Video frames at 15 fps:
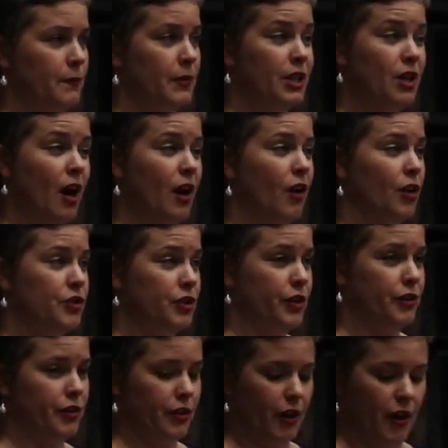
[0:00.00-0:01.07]
but not all
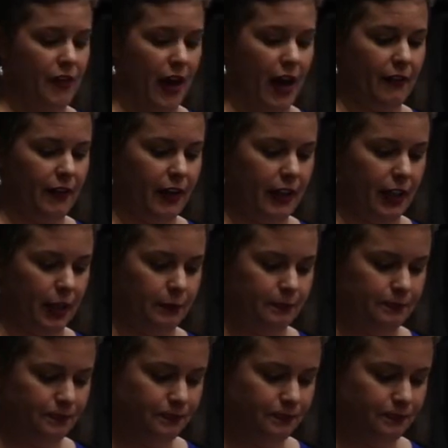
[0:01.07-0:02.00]
children are that lucky.